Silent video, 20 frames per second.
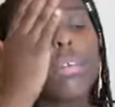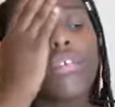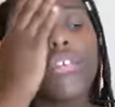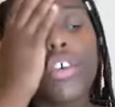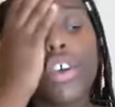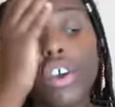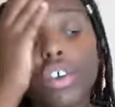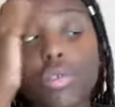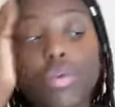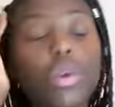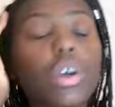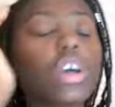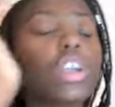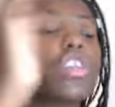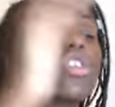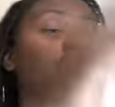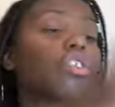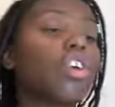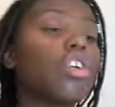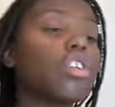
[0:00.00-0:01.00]
But first we're
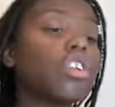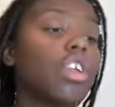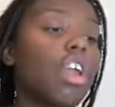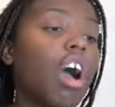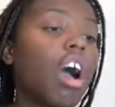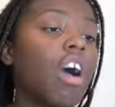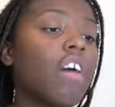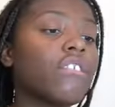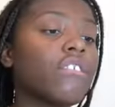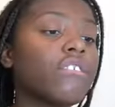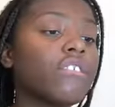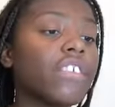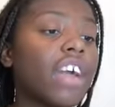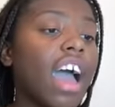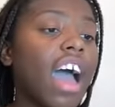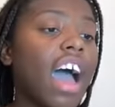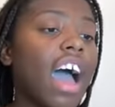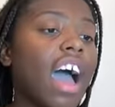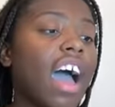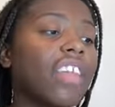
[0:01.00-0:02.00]
gonna start it off
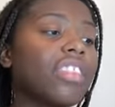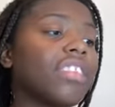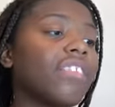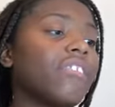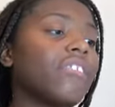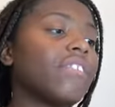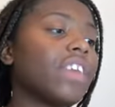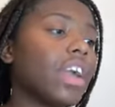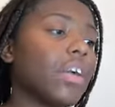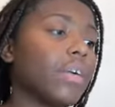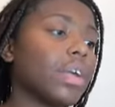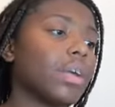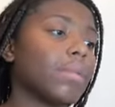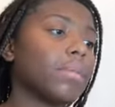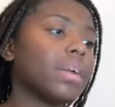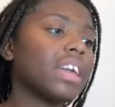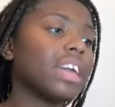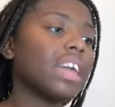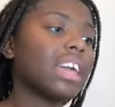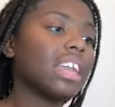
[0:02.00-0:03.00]
at the very
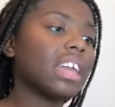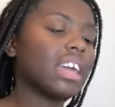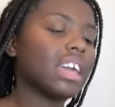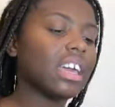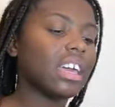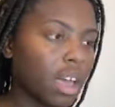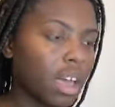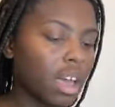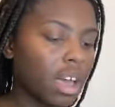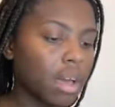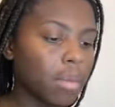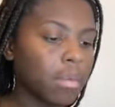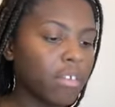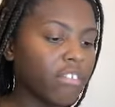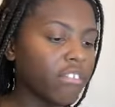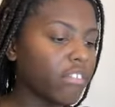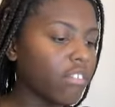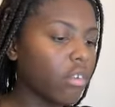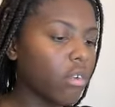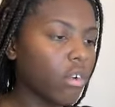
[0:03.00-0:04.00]
beginning,
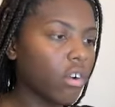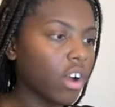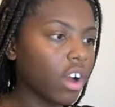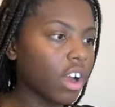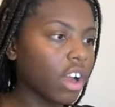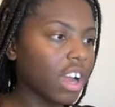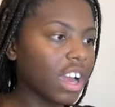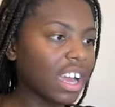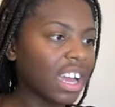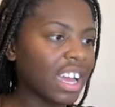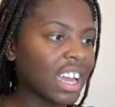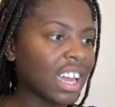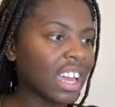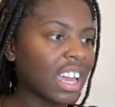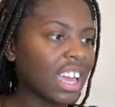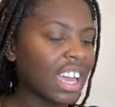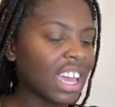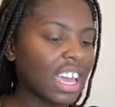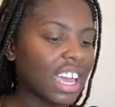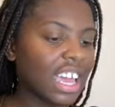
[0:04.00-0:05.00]
before
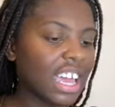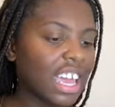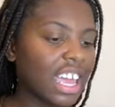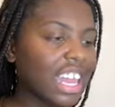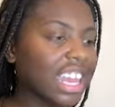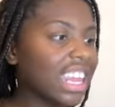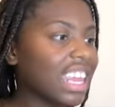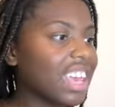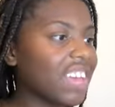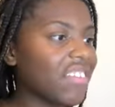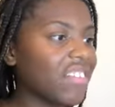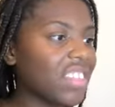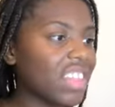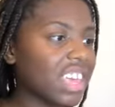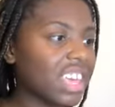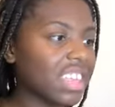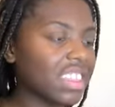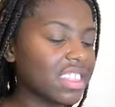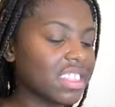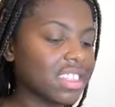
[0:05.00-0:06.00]
any of
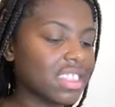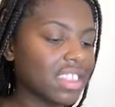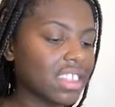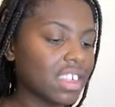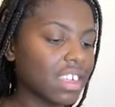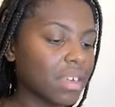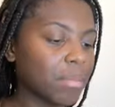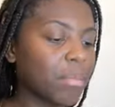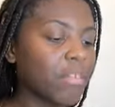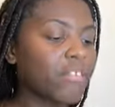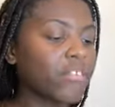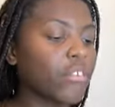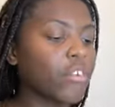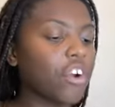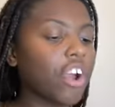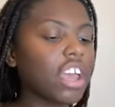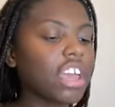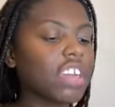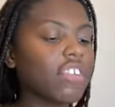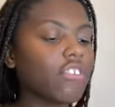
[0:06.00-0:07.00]
this.
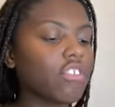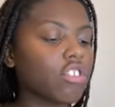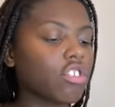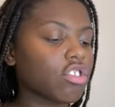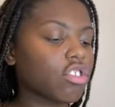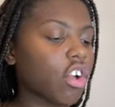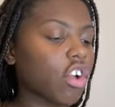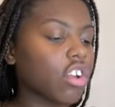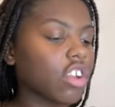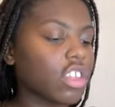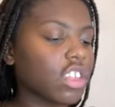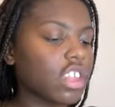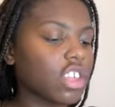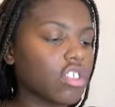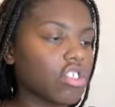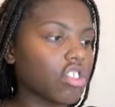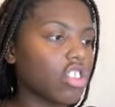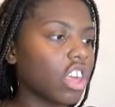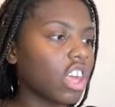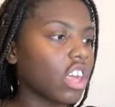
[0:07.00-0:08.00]
Before I even started
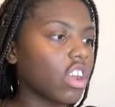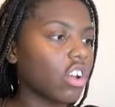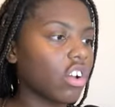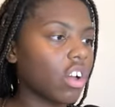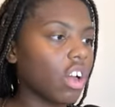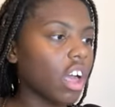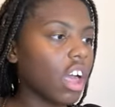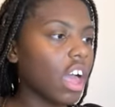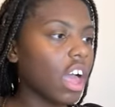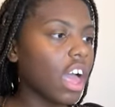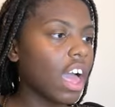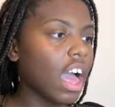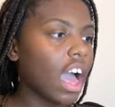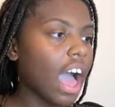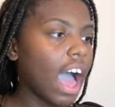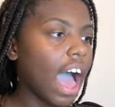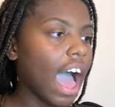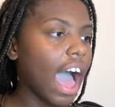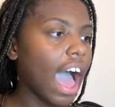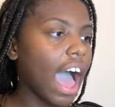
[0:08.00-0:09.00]
this channel,
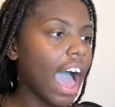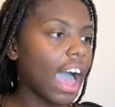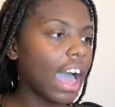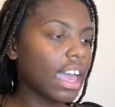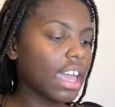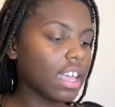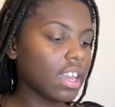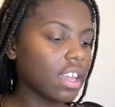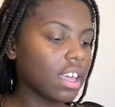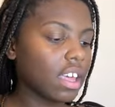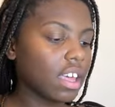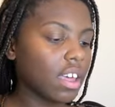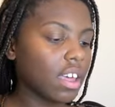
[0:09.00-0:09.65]
I had